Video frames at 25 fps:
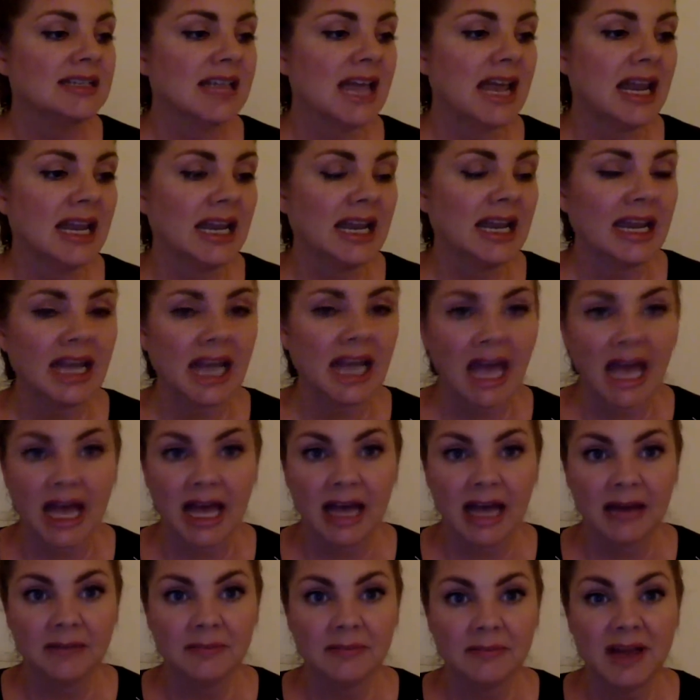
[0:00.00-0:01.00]

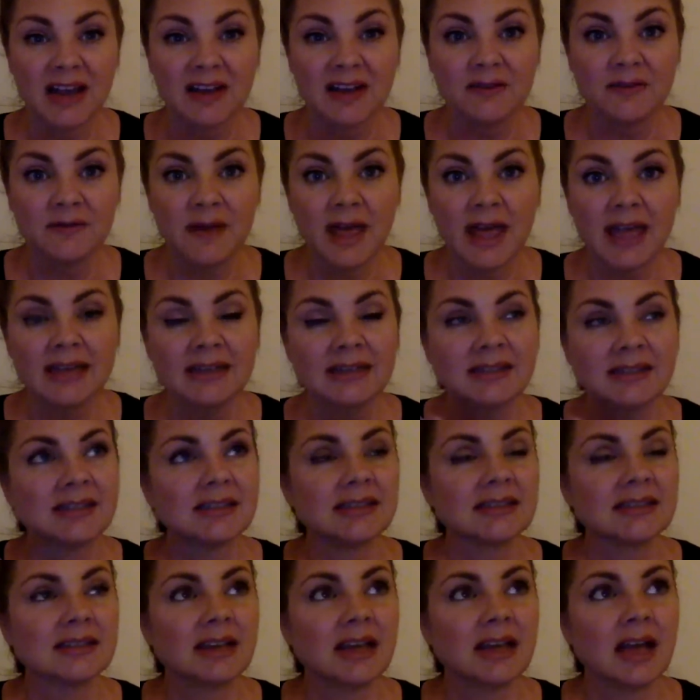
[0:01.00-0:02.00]
Planning an
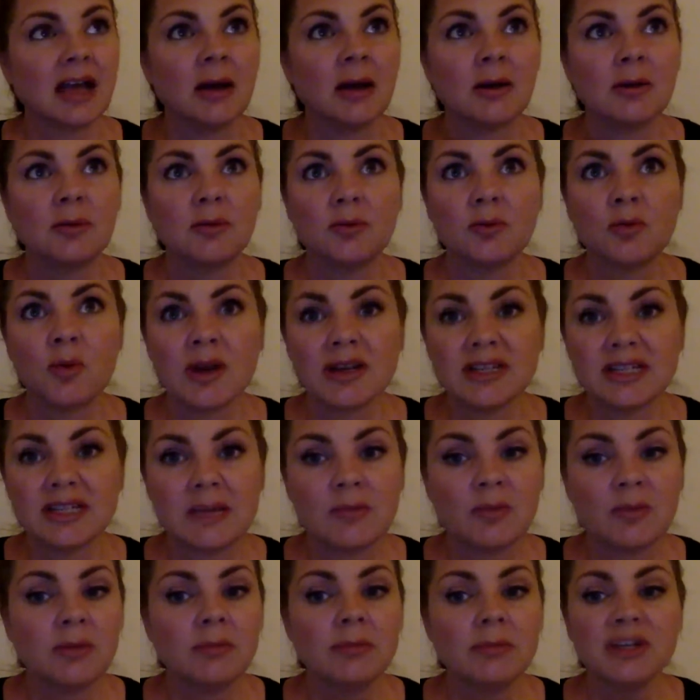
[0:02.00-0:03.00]
event,
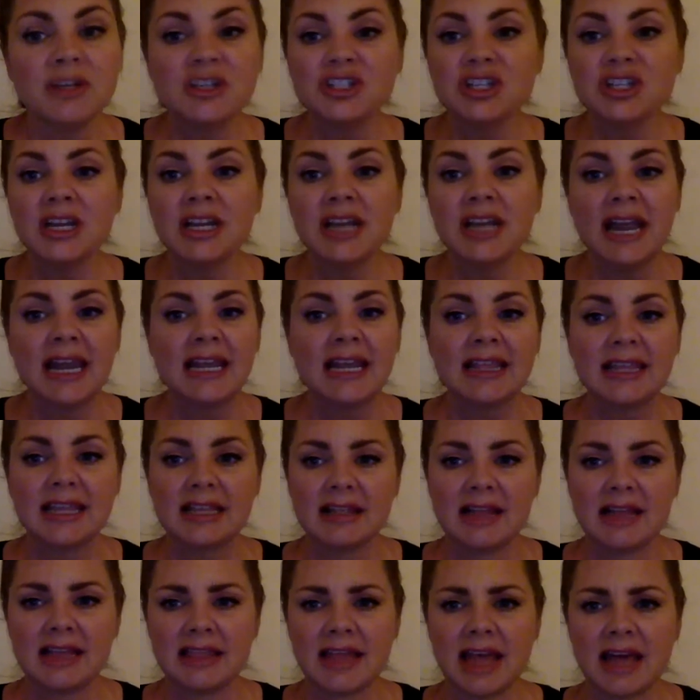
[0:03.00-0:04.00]
one team, one
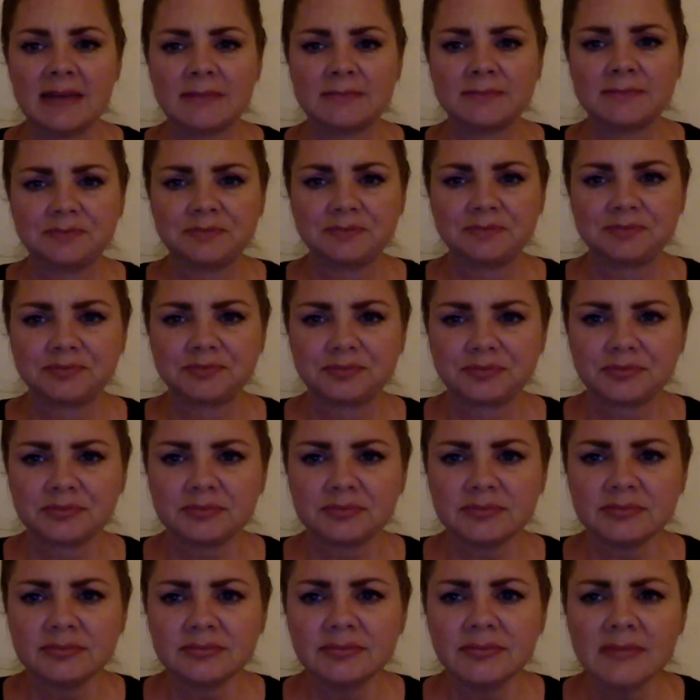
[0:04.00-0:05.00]
mission, anything like that.
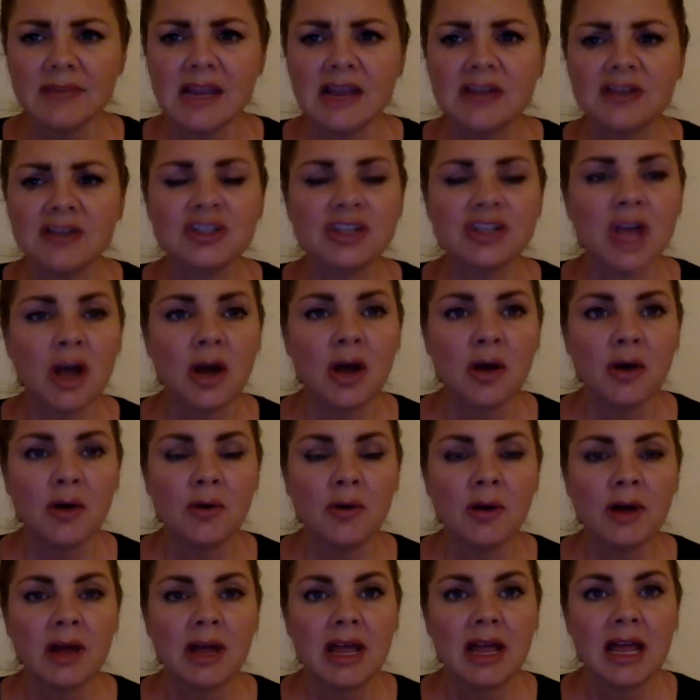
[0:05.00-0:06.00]

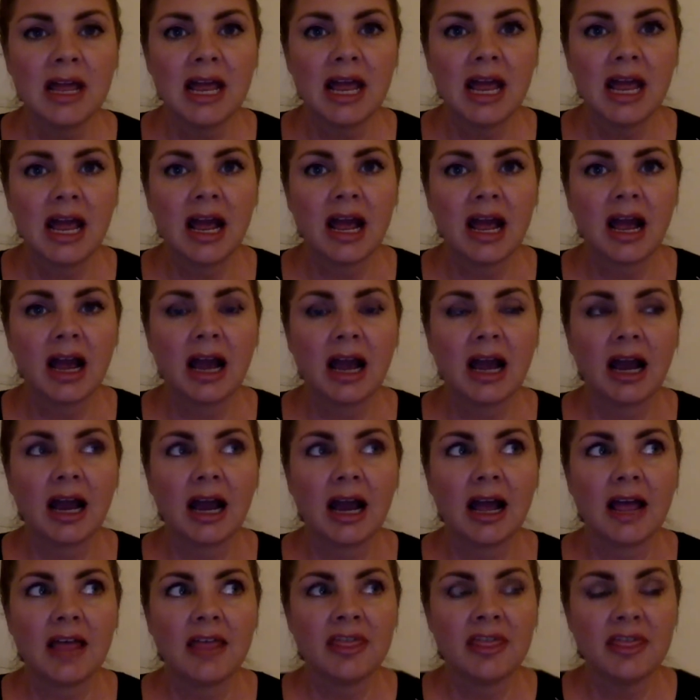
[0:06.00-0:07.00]
So
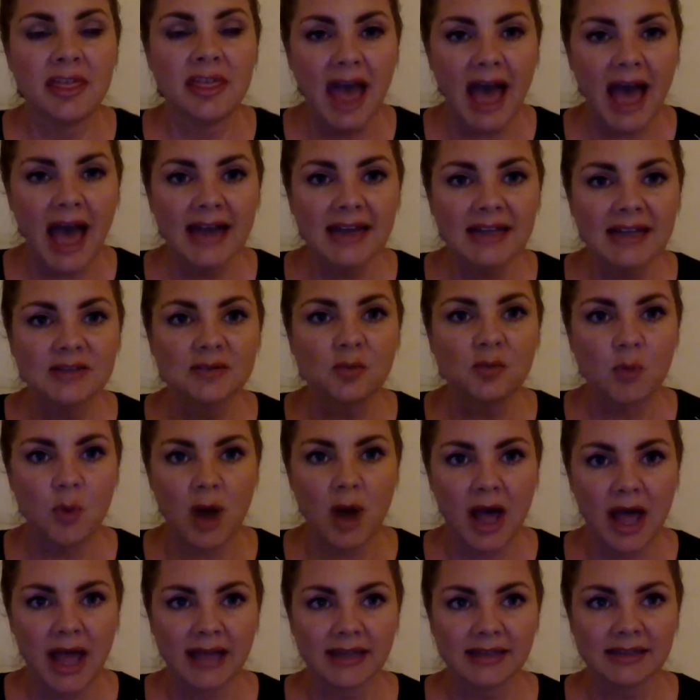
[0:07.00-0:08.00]

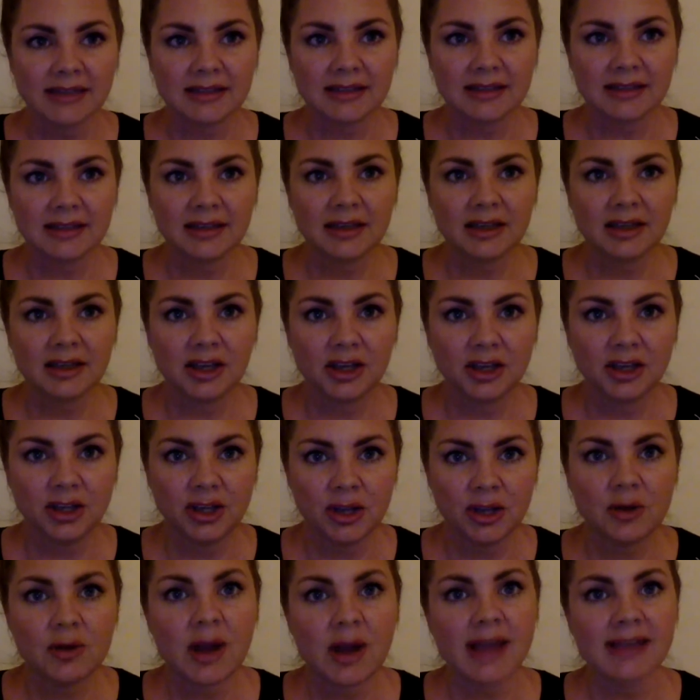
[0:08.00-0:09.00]
that is what
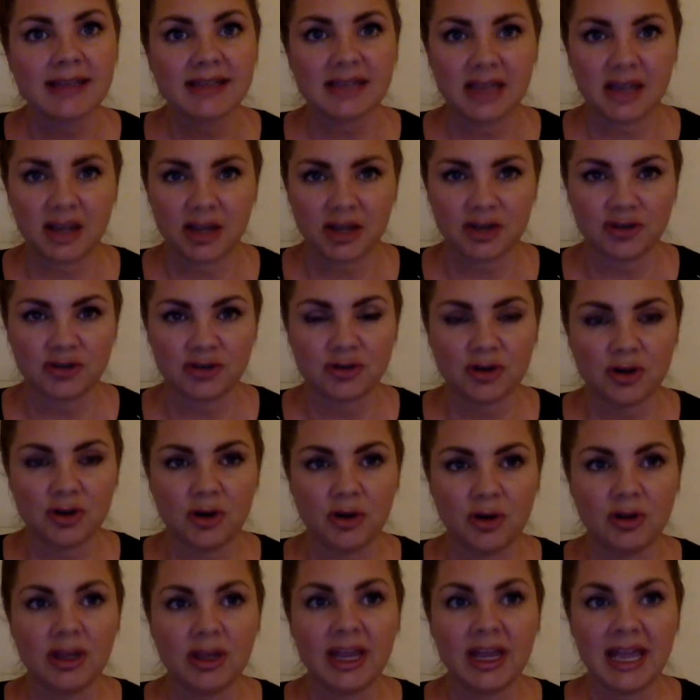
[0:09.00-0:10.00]
you guys can
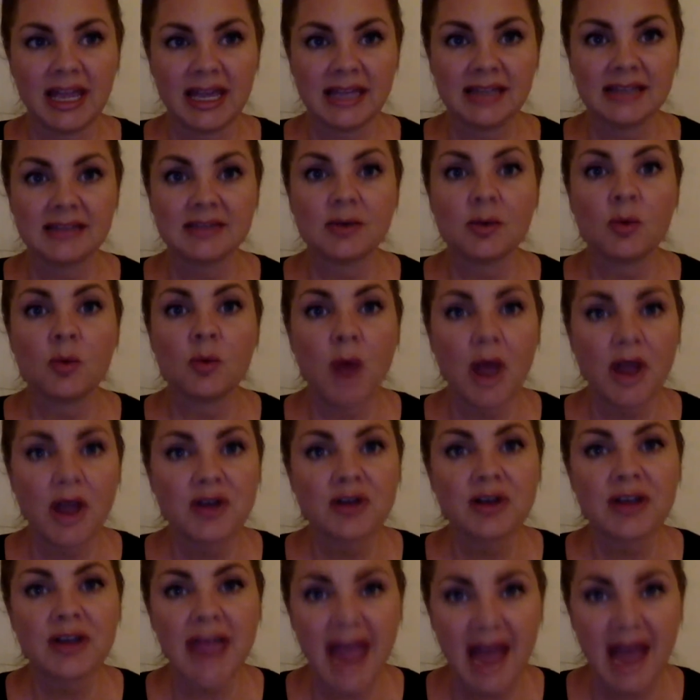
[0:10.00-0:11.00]
control, is
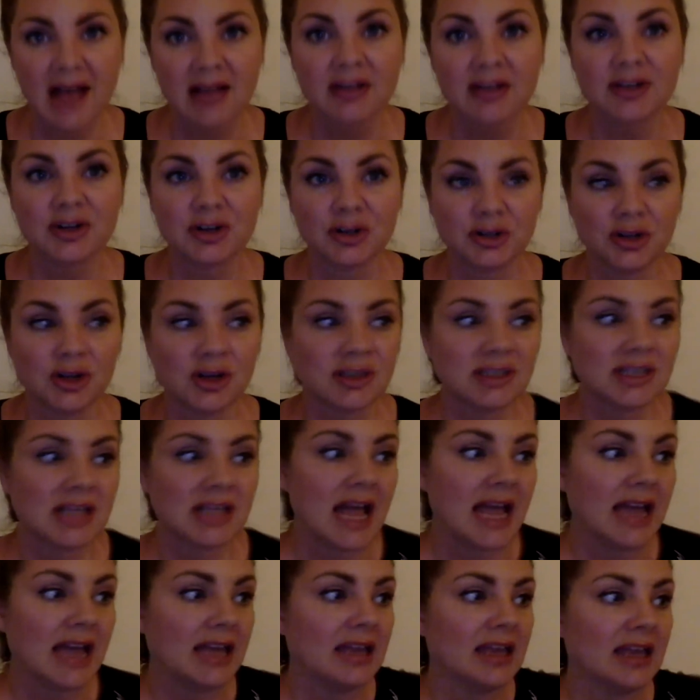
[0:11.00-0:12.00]
what your calendar
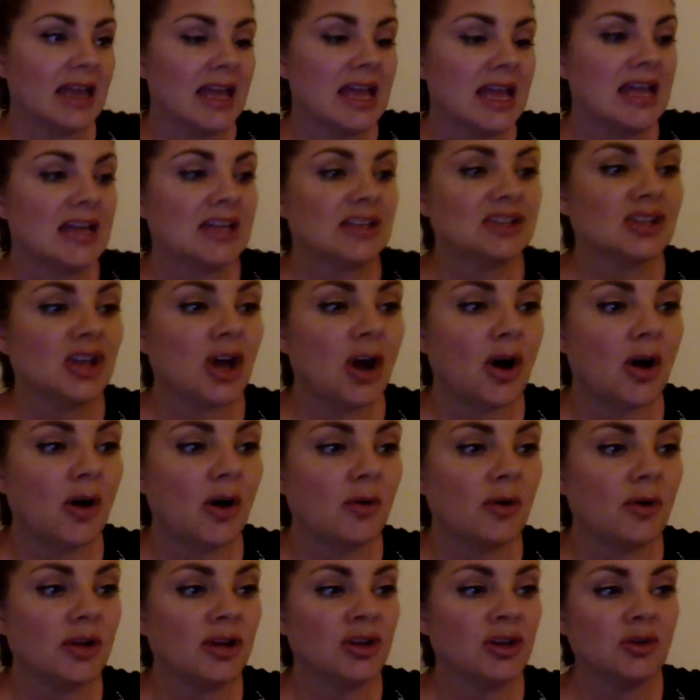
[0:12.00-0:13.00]
looks like.
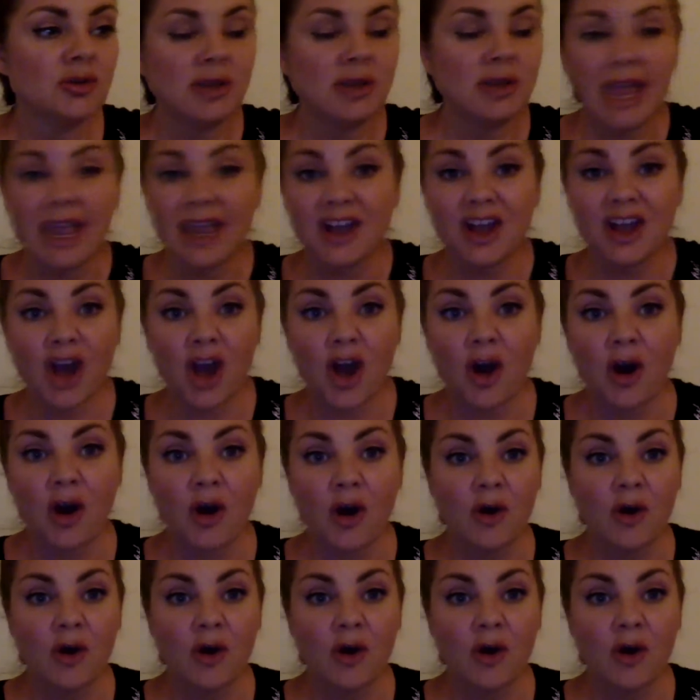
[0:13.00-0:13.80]
So you can